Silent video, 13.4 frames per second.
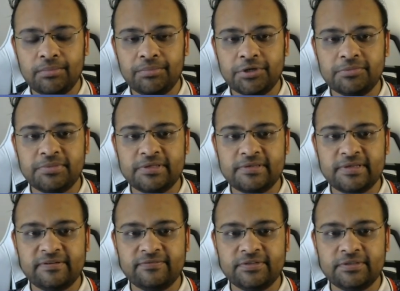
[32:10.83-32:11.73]
Bishop
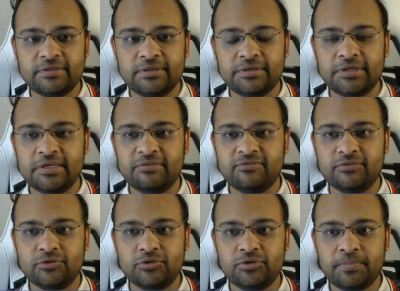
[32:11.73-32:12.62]
e7,
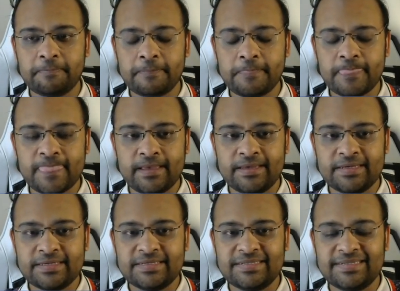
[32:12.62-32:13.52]
d4,
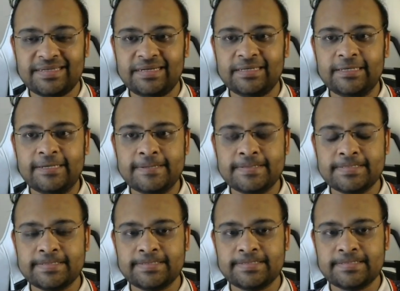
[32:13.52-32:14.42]
cd,
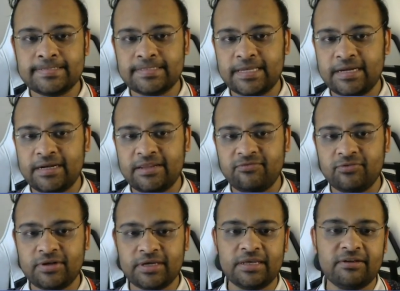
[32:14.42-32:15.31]
and
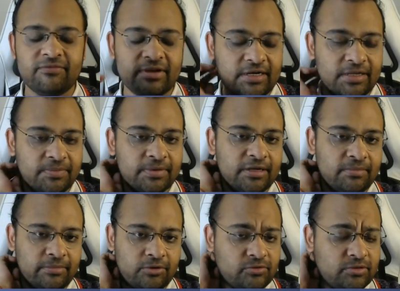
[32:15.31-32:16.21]
d4. Again, a very
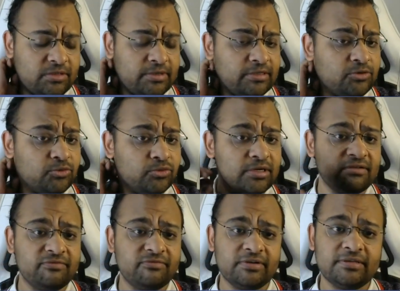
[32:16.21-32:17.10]
typical Marozzi, but the only
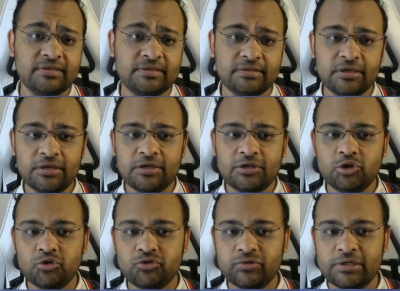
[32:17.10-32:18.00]
difference is
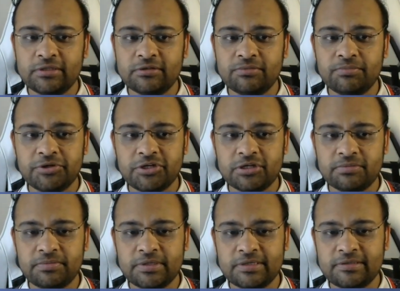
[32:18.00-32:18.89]
usually this
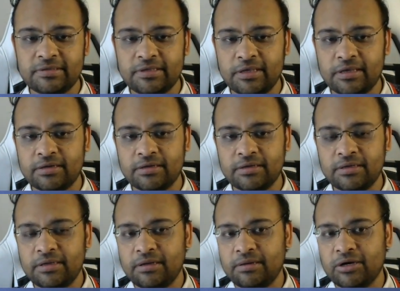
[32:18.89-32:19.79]
bishop is here.
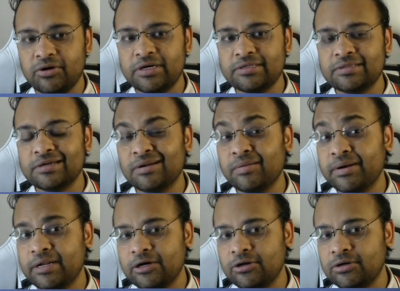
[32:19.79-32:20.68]
Now it is a little
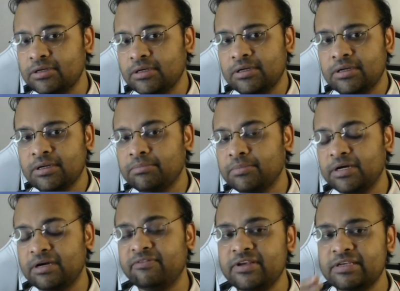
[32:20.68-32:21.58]
bit out,
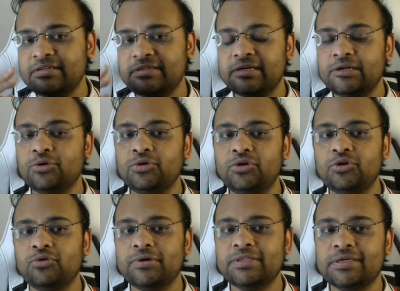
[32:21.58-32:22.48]
but we still don't
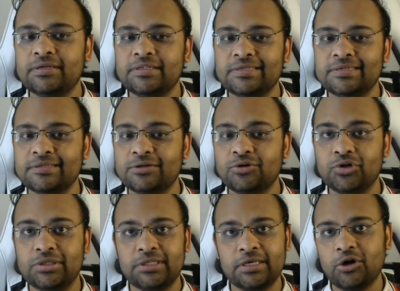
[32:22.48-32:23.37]
know whether this is a
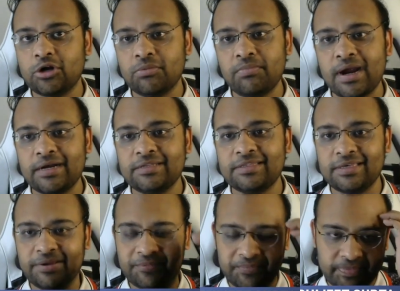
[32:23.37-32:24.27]
good thing or a bad
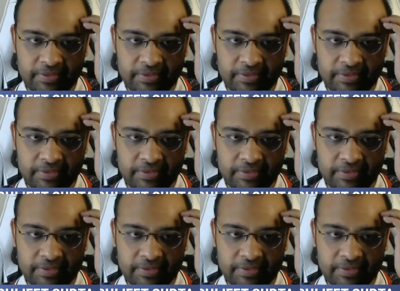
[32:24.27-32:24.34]
thing.